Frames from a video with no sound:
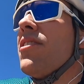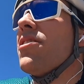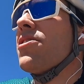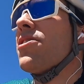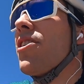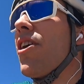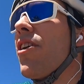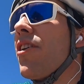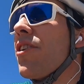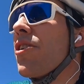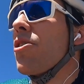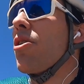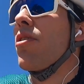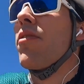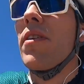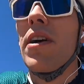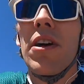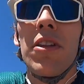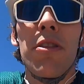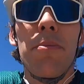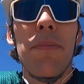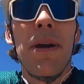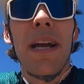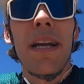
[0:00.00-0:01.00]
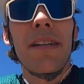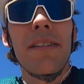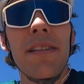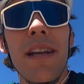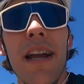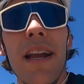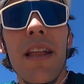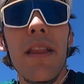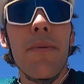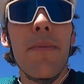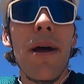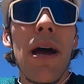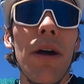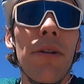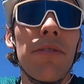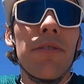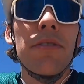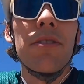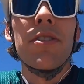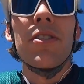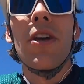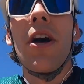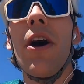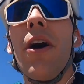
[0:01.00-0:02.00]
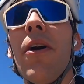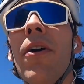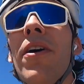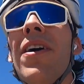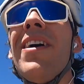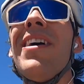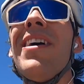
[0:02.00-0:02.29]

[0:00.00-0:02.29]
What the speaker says: Starting to go around the backside of the mountain, so